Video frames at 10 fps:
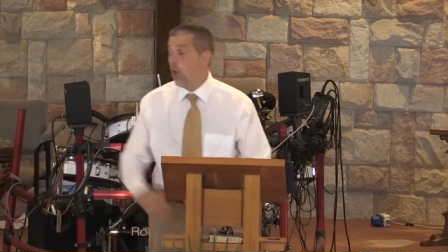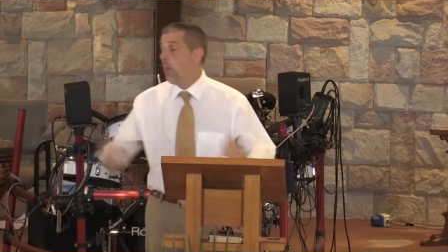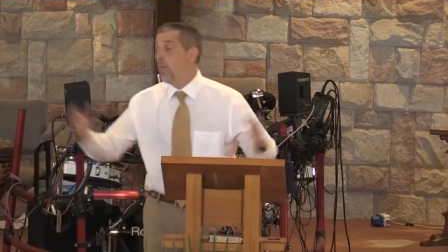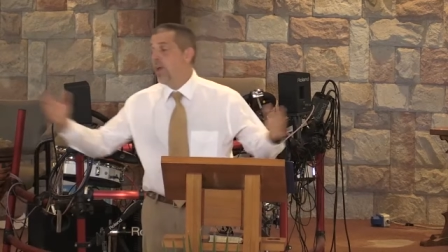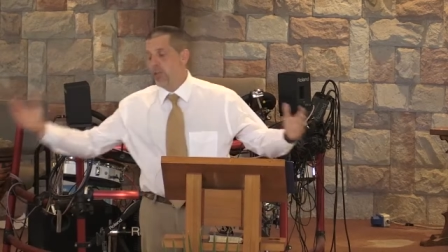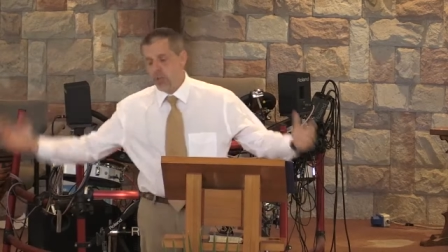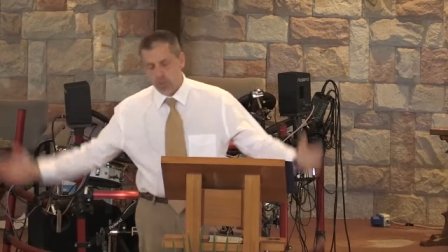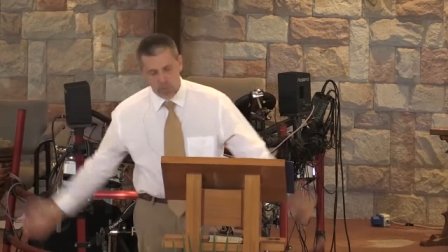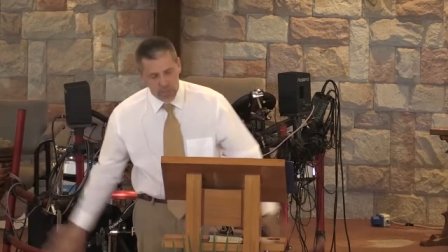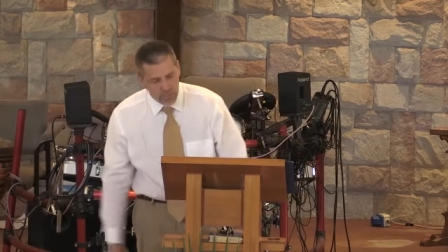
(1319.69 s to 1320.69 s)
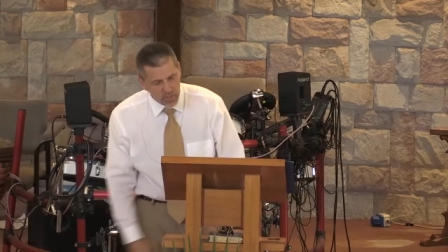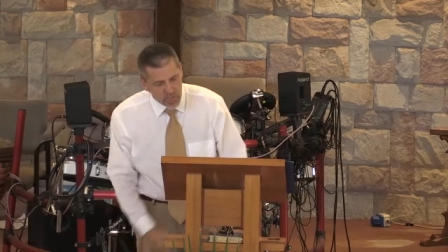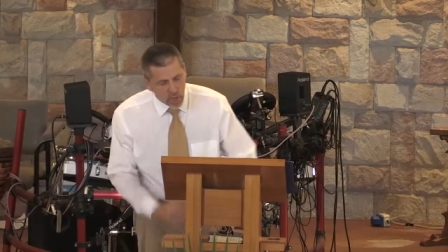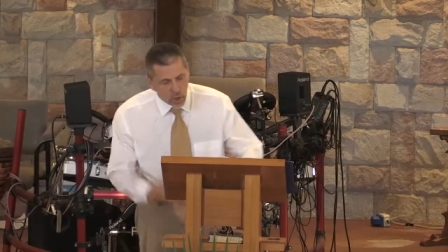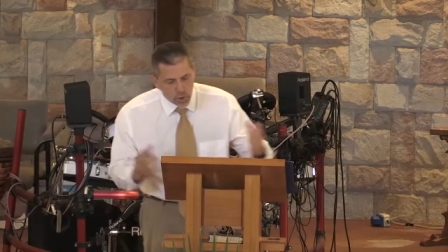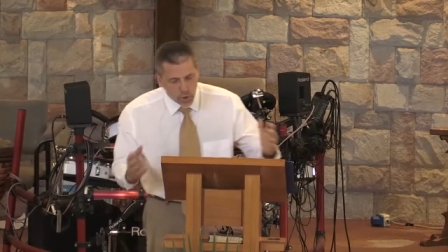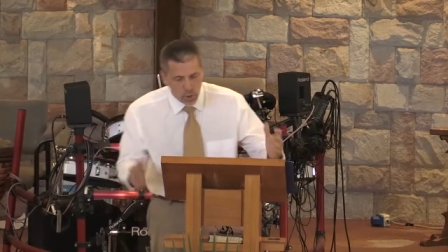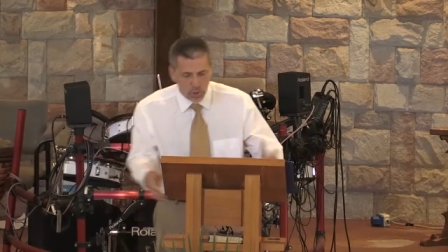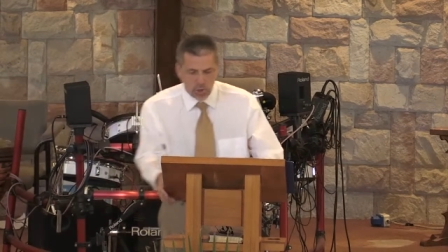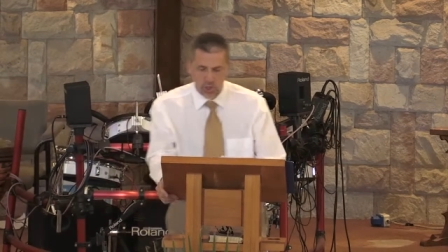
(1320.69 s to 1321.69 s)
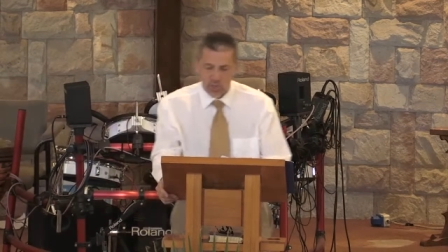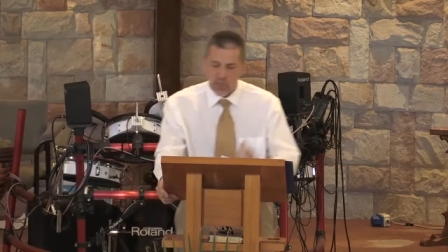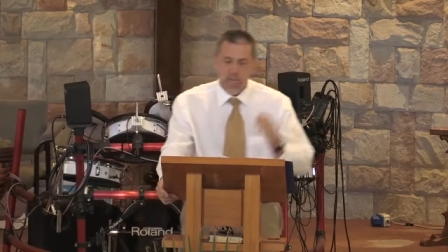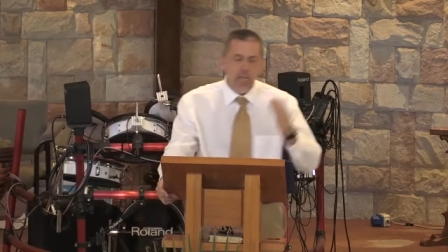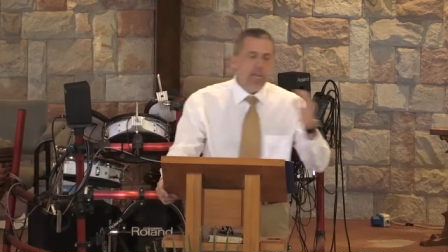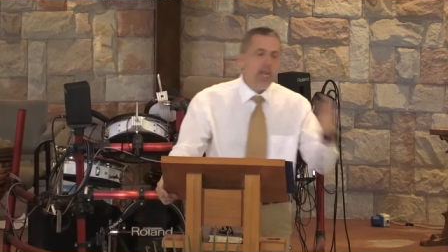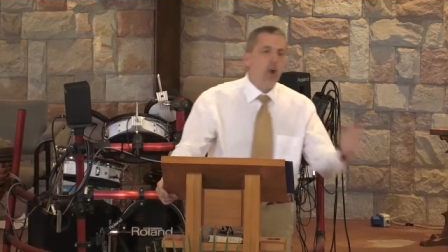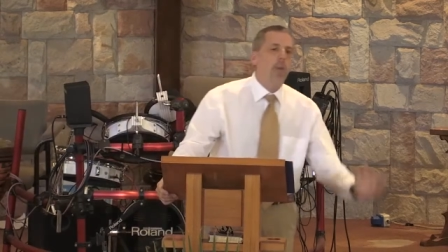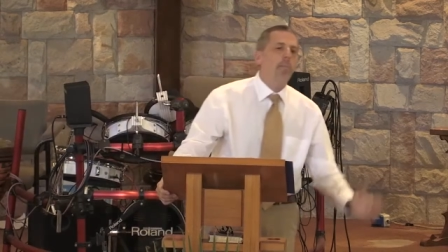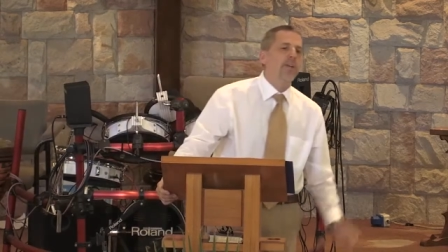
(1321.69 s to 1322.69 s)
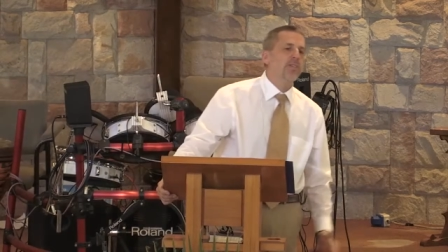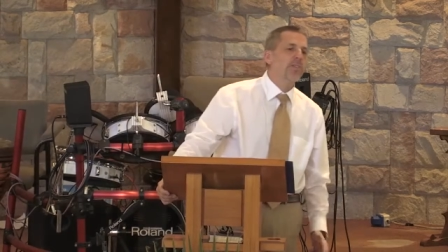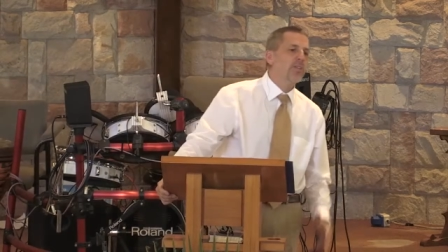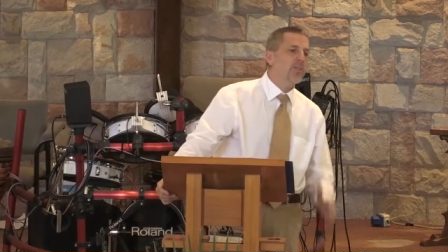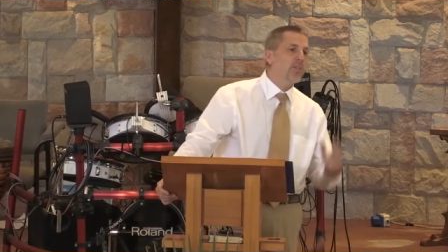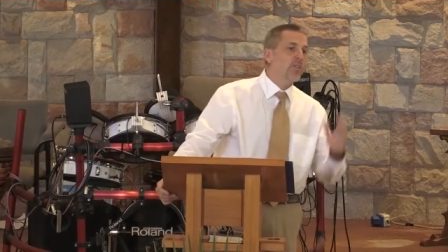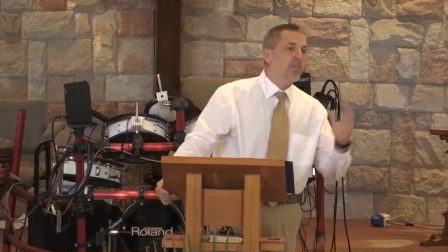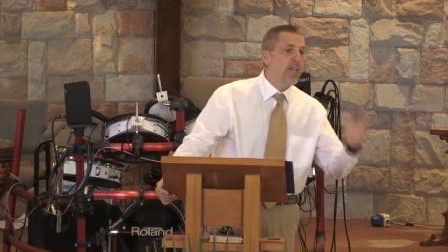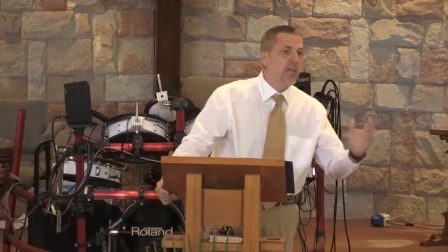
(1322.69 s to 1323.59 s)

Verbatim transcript: in our ministries, in our churches, in our businesses,